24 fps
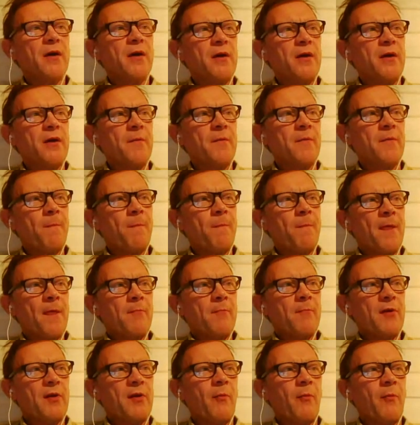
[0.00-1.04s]

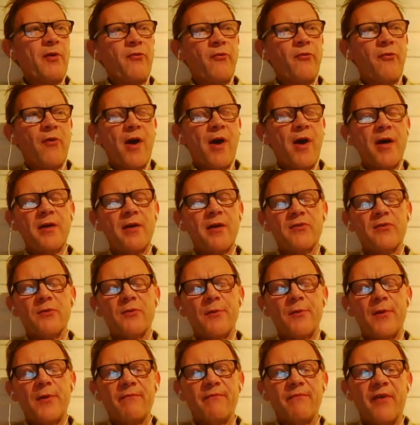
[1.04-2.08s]
But then we try
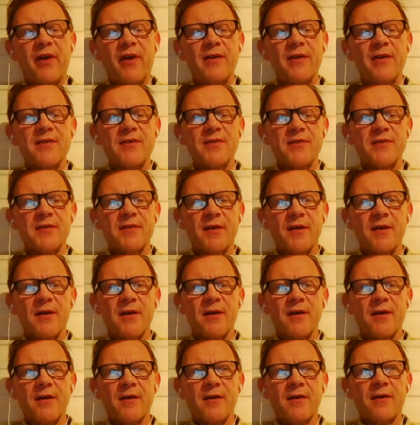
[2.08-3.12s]
to invent
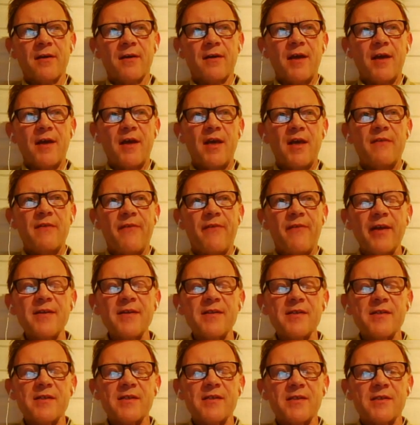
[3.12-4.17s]

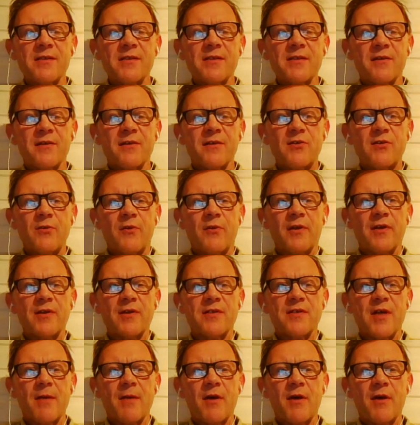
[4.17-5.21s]
events
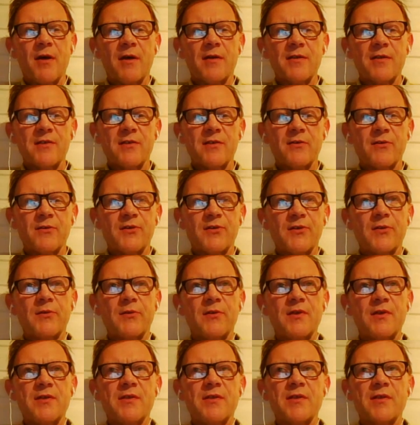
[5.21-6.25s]
during the summer. So
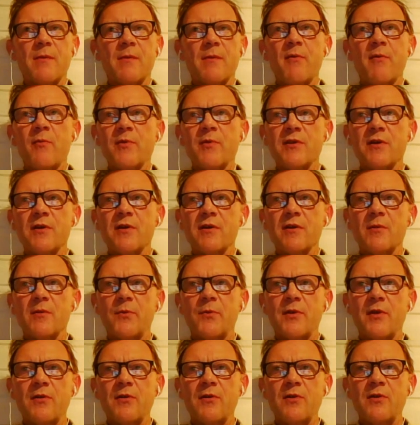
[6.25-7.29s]
this summer we
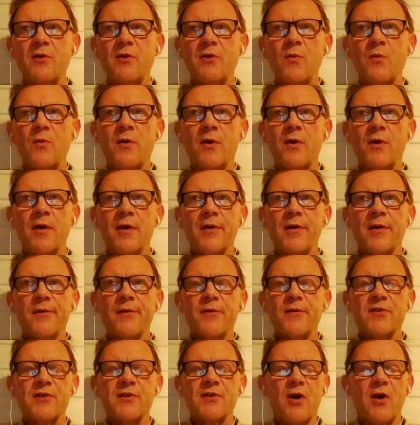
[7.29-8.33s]
started with the new
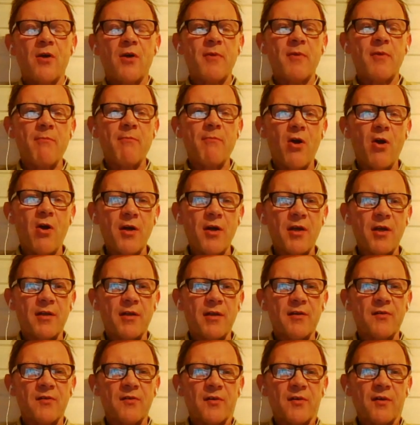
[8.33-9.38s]
Sami
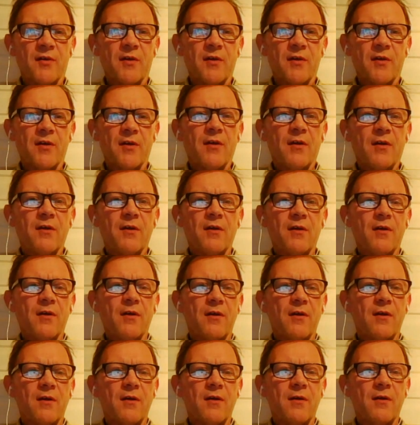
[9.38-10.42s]
market,
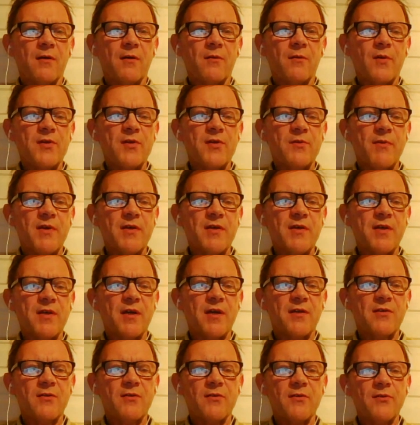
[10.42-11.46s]
which means
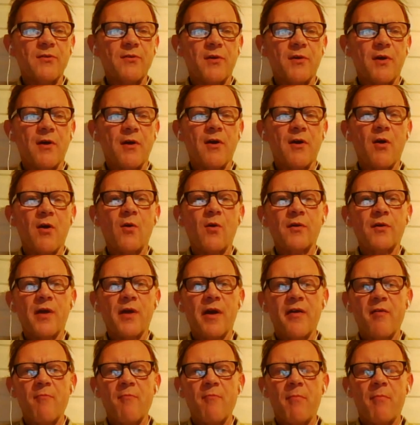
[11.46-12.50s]
that you can go
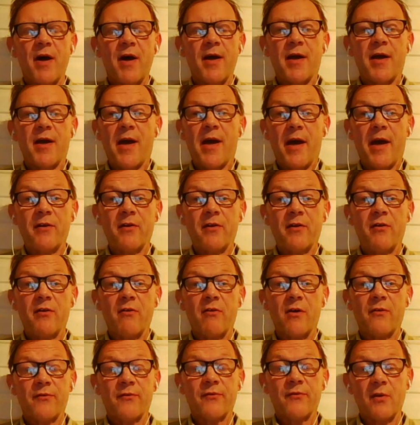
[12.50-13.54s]
there and buy
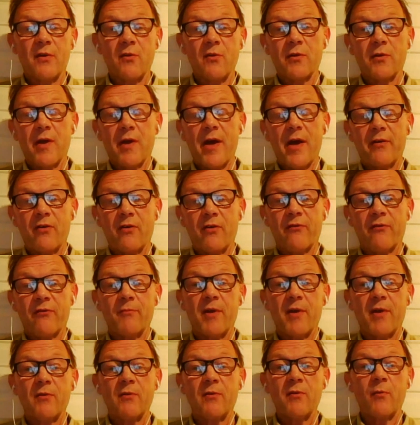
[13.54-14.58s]
handicraft, and all the handicraft
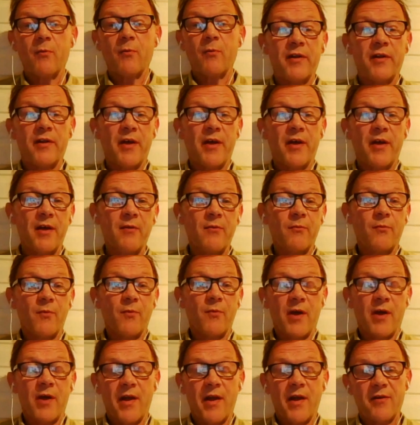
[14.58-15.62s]
men that there
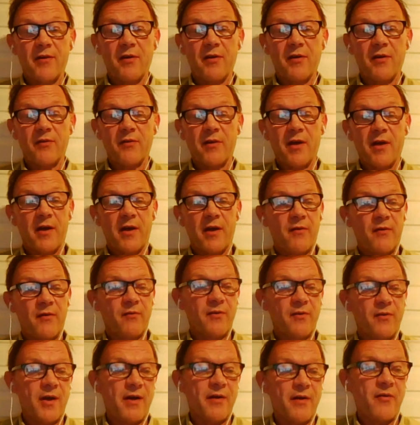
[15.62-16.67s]
and had
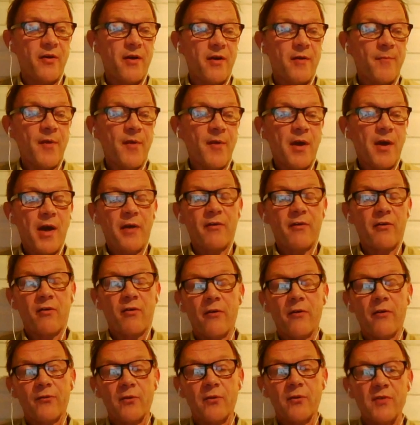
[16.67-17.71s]
their
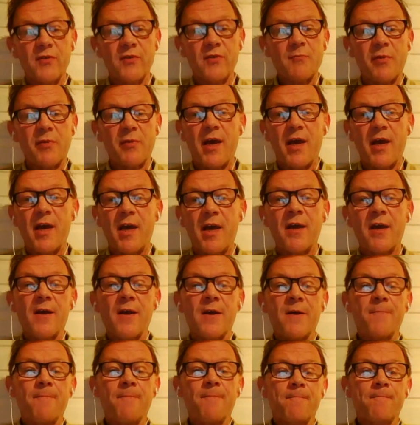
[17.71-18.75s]
handicraft on display,
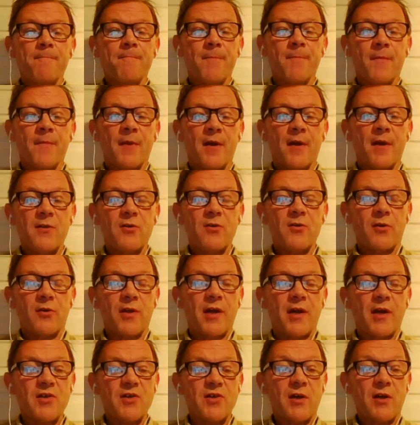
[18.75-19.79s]
and you can
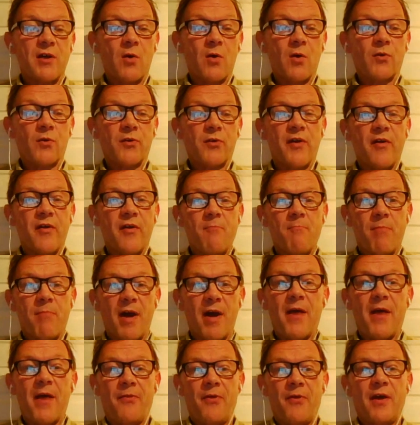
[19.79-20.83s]
actually go there and
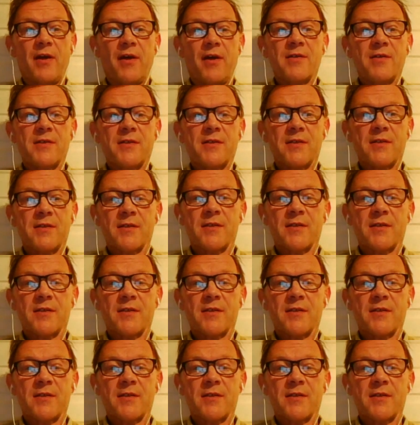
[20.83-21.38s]
buy things.